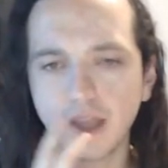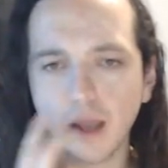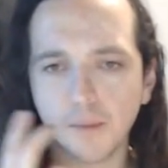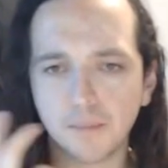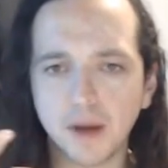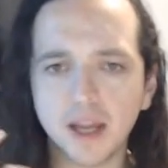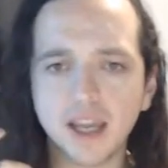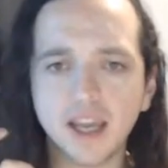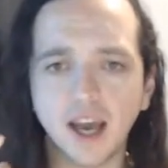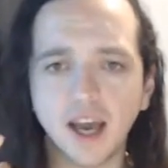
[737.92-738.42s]

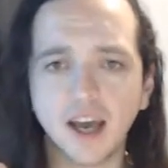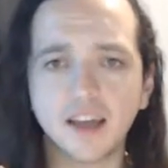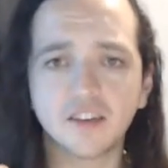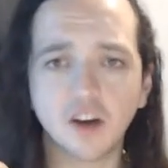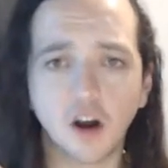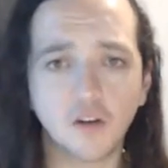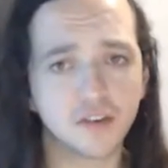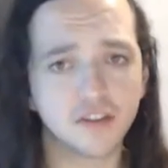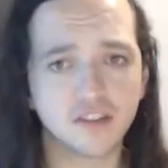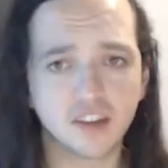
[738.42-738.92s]
But yeah, it's
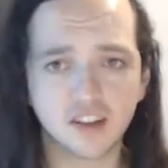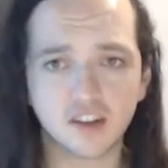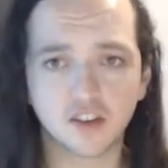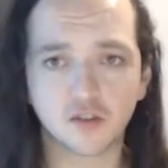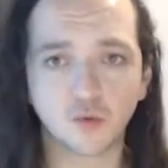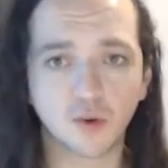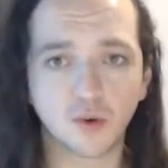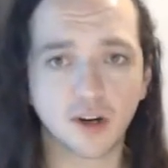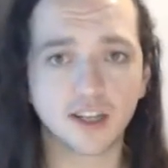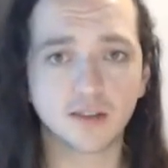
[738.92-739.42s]
obviously just
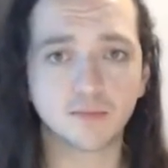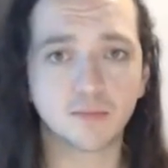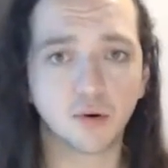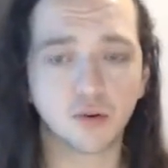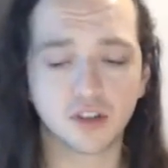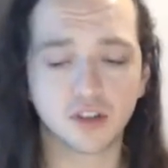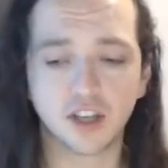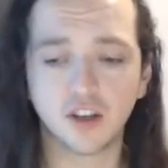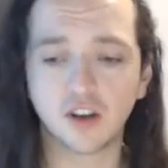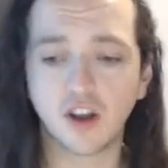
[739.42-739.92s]
really
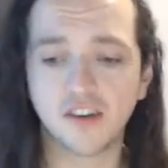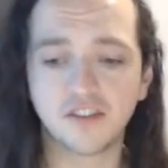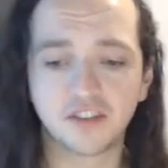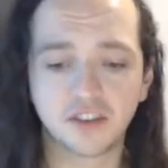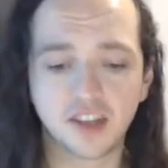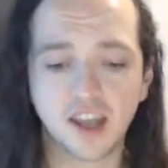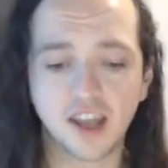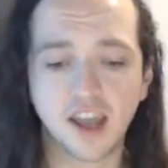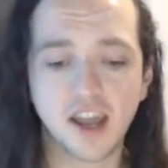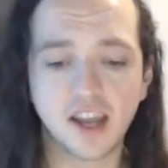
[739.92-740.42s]
important that you guys
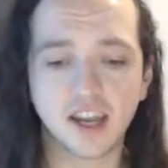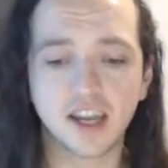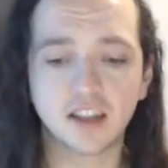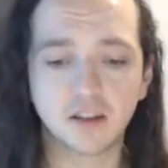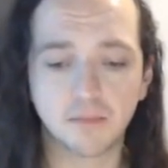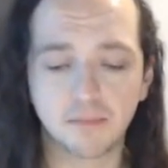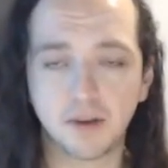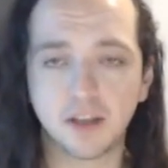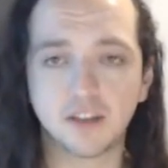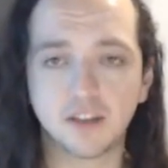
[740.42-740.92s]
can get the
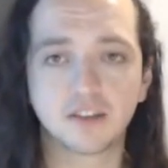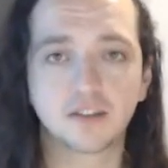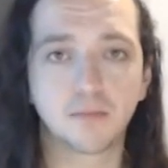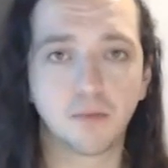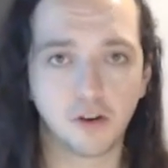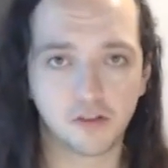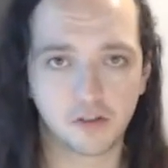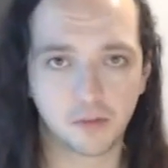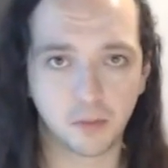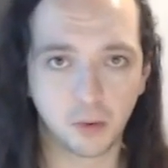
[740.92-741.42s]
best
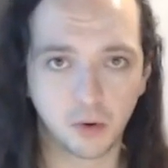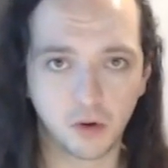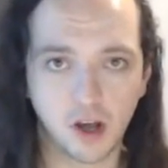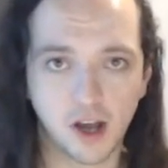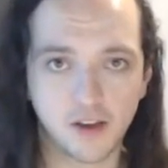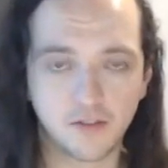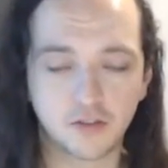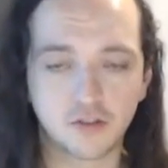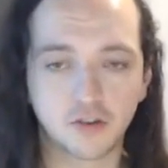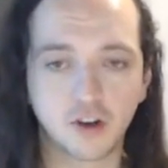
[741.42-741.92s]
possible
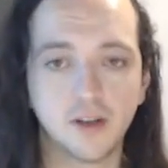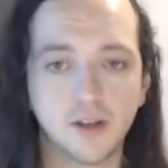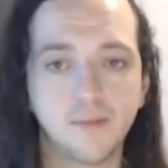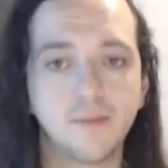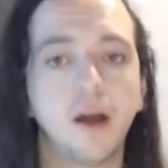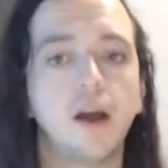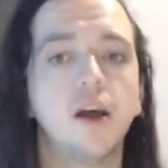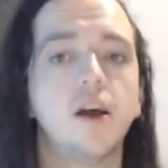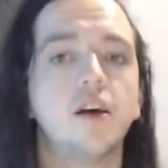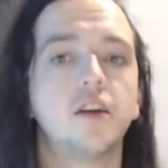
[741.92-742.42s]
live stream.
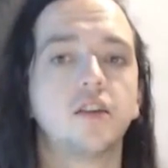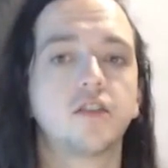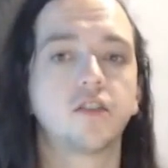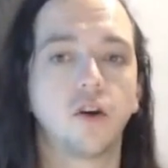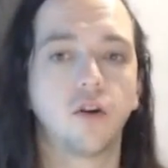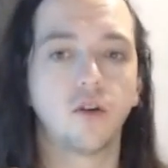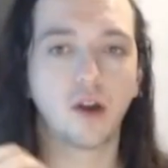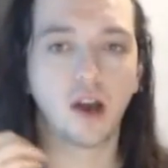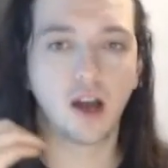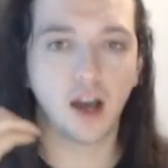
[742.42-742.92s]

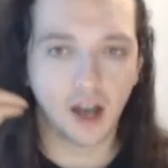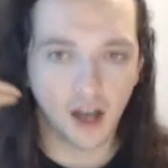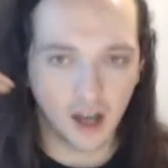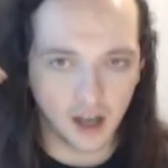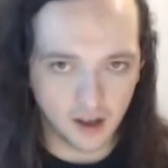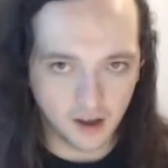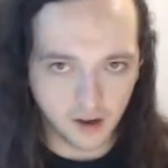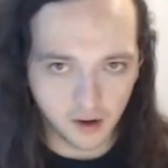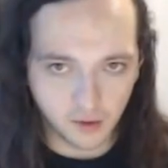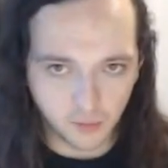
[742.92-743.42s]
So
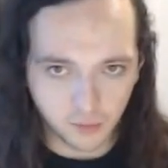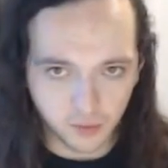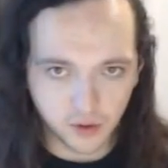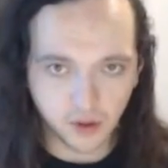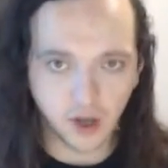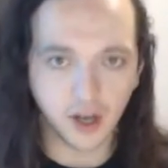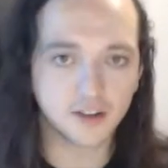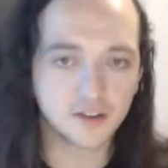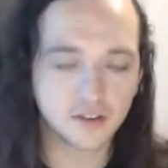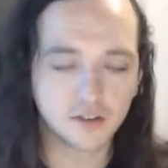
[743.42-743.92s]

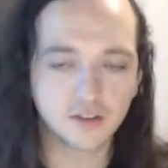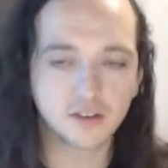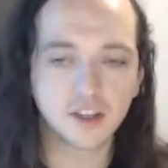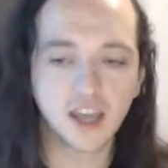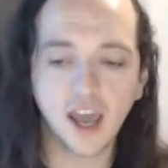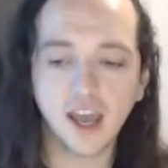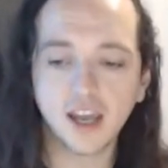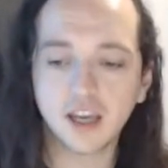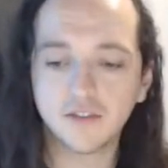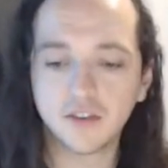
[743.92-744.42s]
I
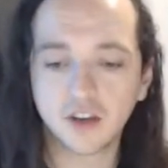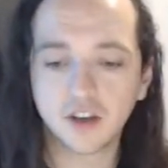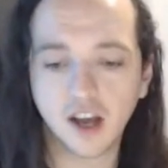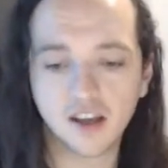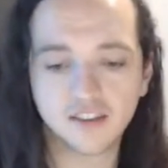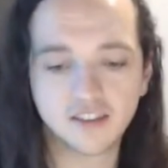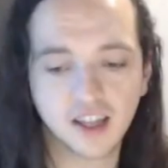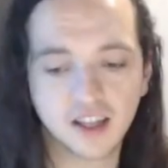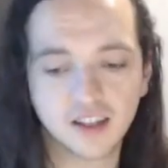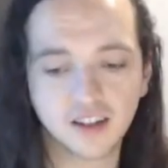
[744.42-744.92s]
can give you
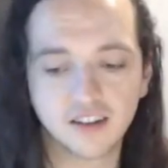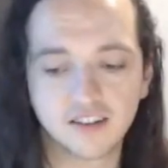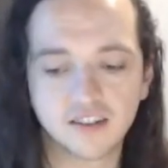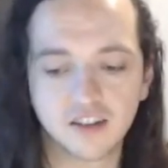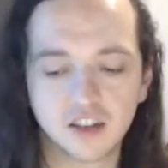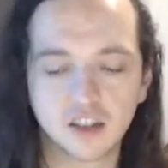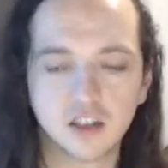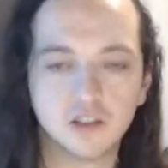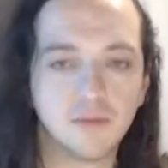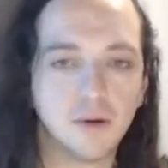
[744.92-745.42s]
guys that list
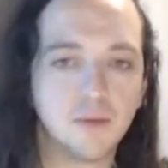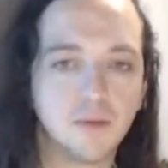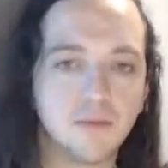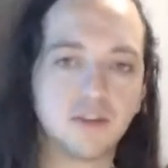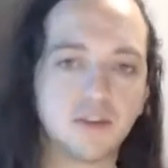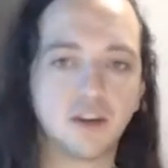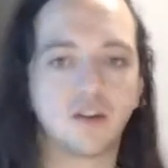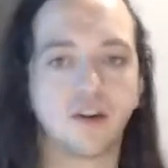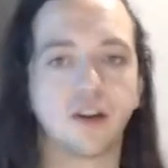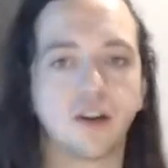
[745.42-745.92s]
in the members
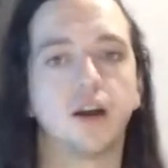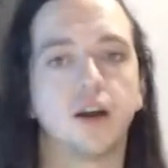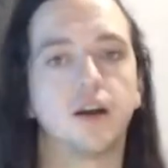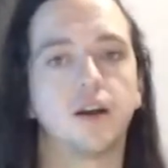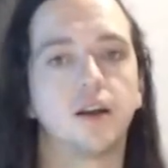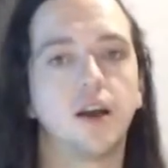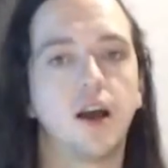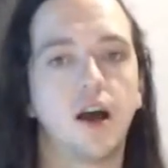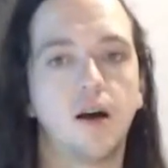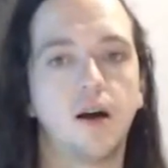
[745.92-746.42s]
area,
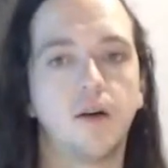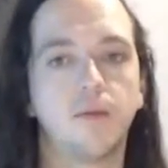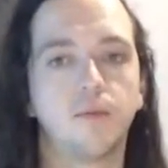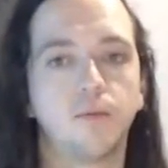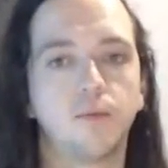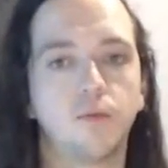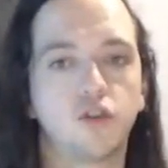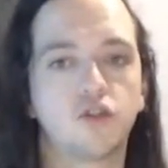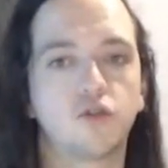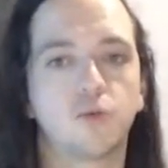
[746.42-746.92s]

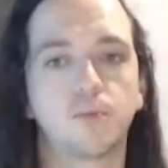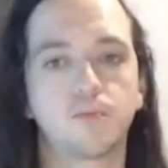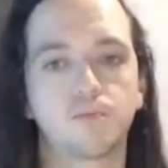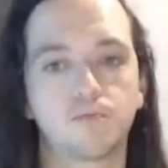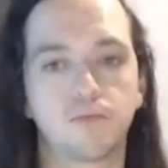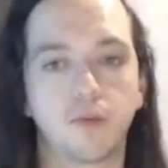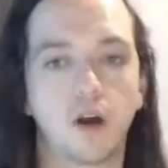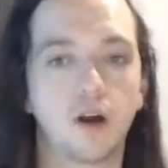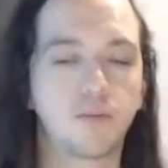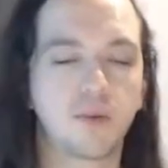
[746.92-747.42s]
which
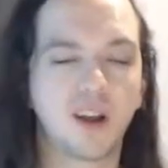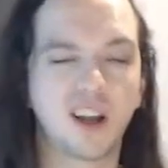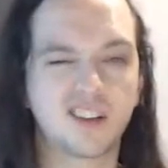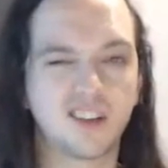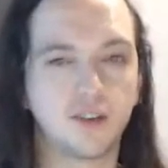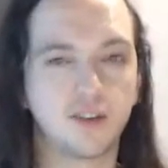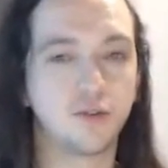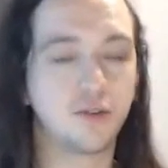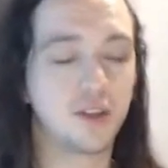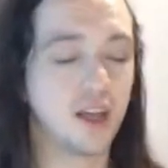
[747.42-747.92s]
I'll
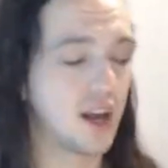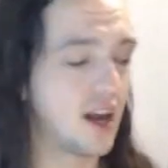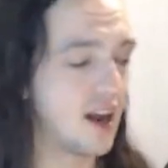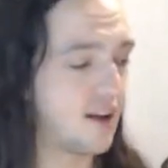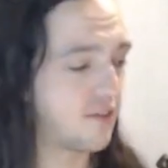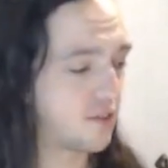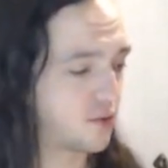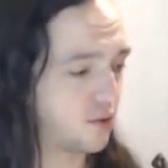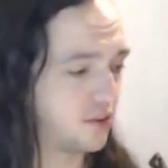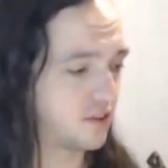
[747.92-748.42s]
actually do that
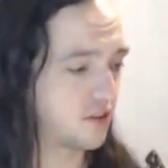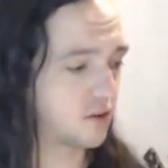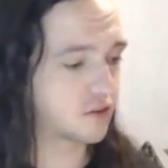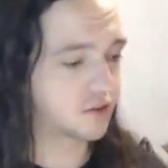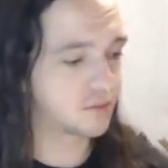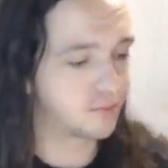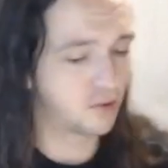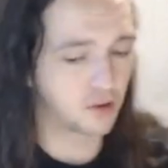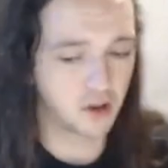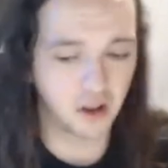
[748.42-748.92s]
afterwards. I'll
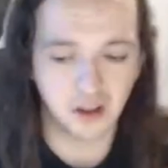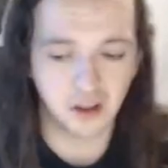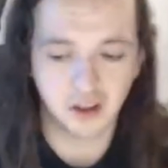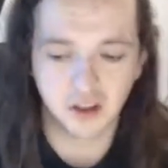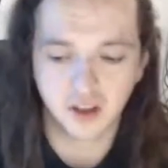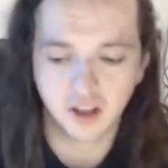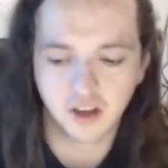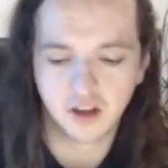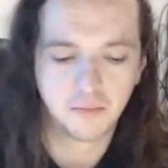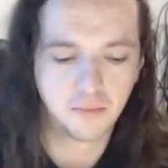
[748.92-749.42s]
just put a
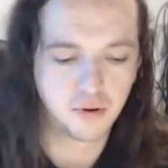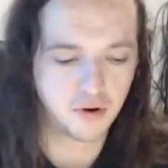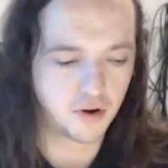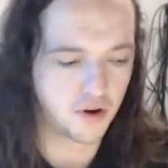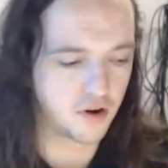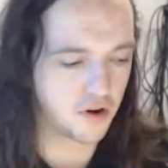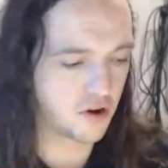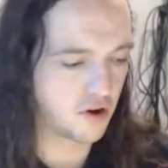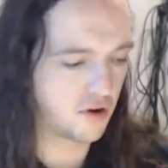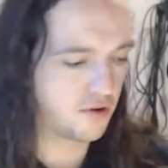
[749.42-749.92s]

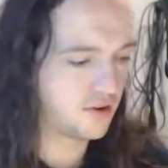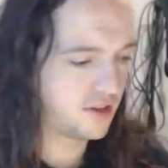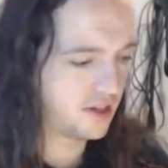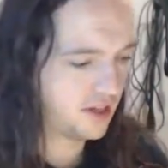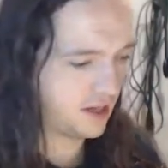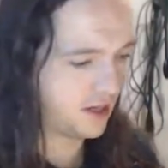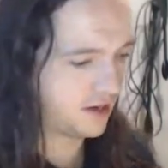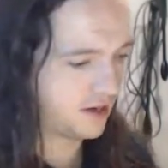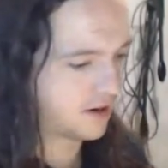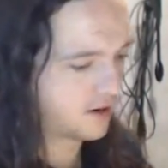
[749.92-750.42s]
note
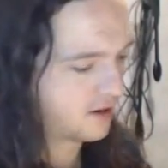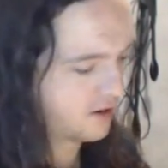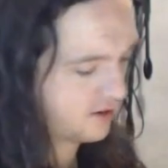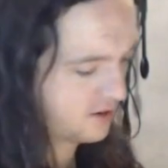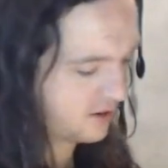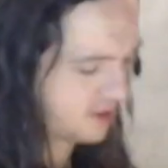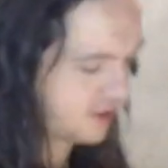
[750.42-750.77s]
here.